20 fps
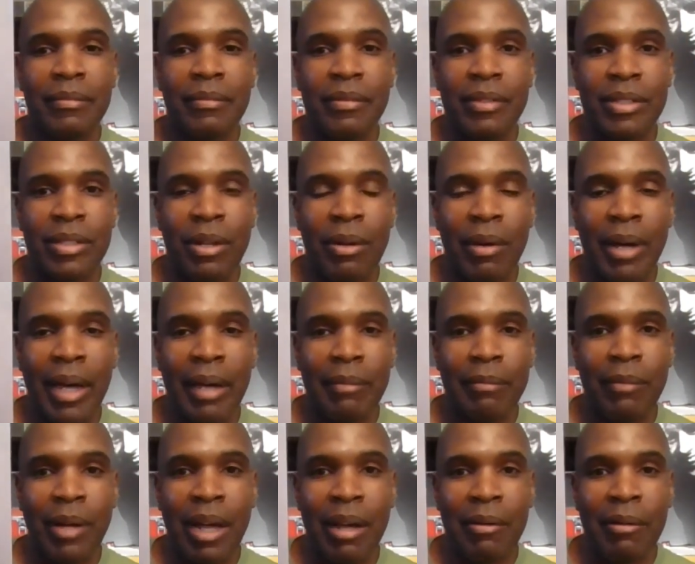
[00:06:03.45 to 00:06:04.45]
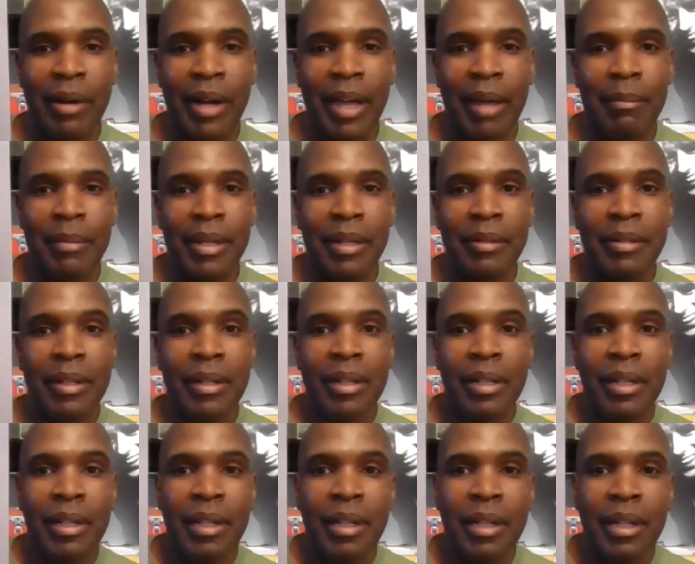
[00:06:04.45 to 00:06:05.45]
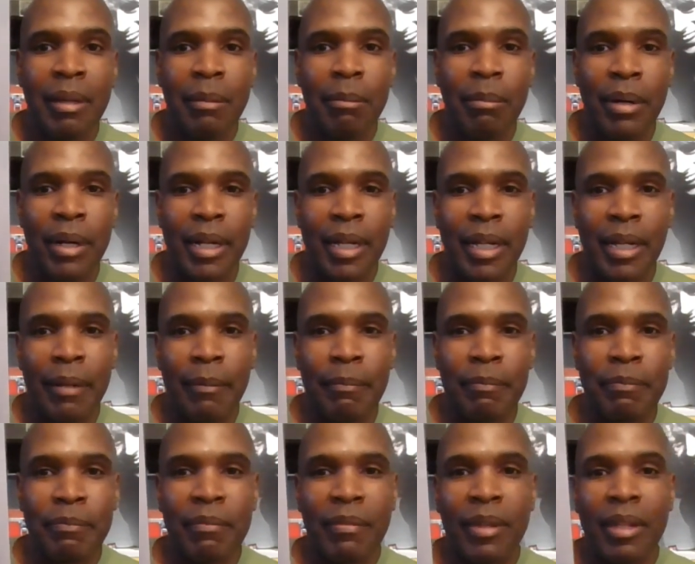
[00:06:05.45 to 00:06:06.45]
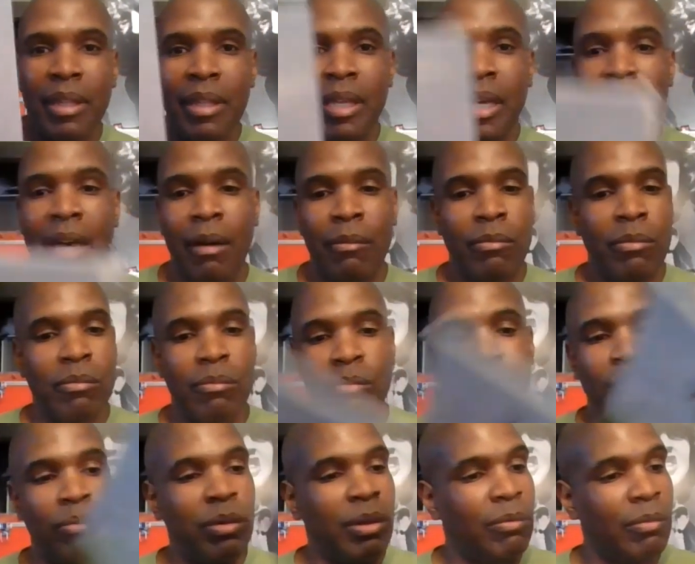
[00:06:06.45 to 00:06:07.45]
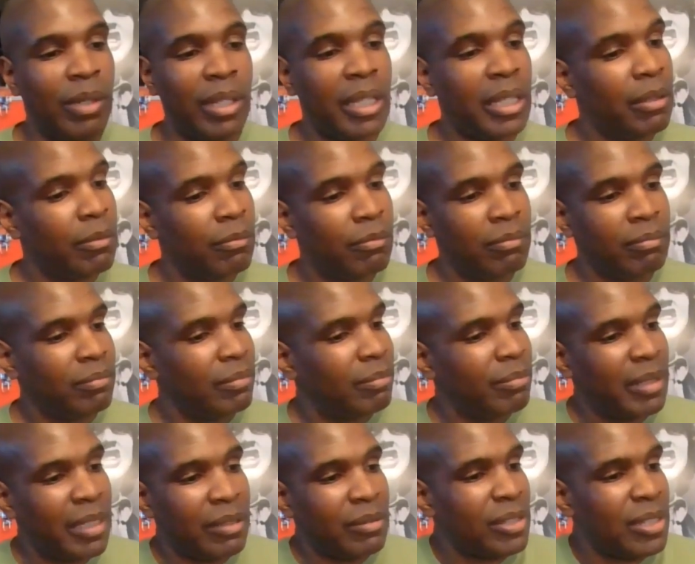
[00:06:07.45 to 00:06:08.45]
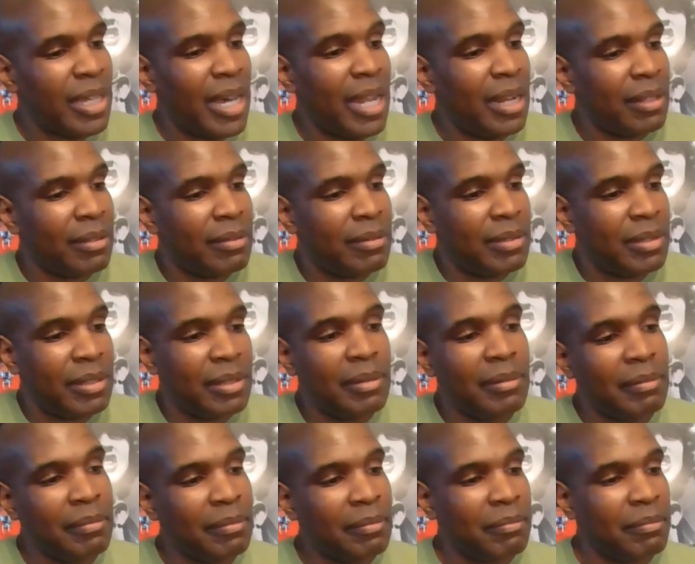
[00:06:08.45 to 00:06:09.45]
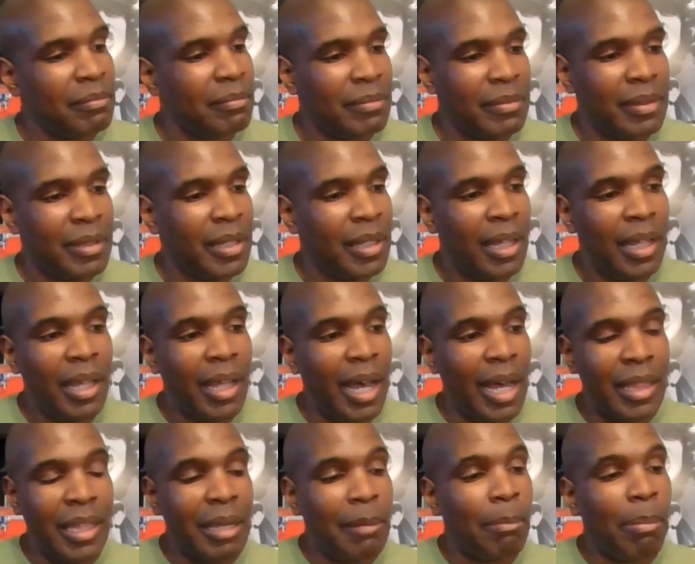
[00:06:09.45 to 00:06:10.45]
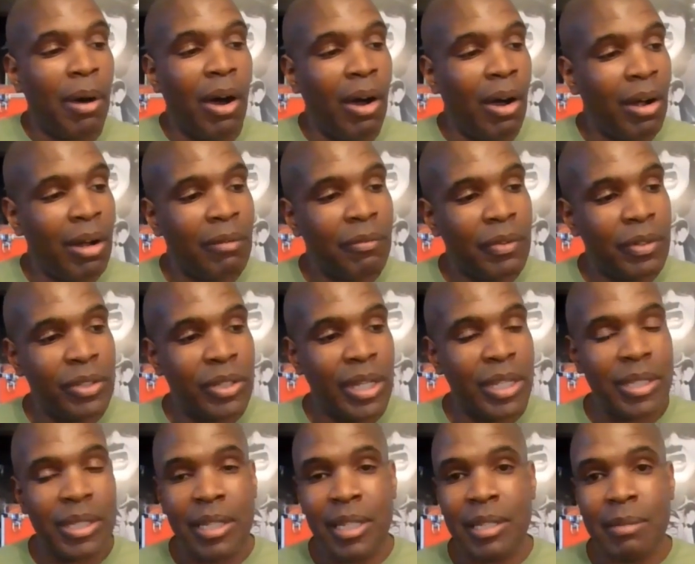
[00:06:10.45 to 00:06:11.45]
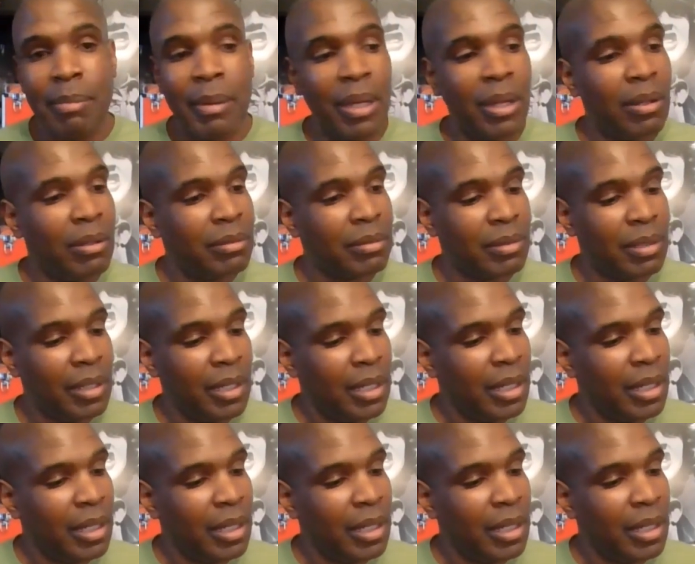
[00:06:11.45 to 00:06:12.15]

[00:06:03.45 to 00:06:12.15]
So I grabbed it. But yeah, really, I mean, just kind of, I think par for Jason Isbell.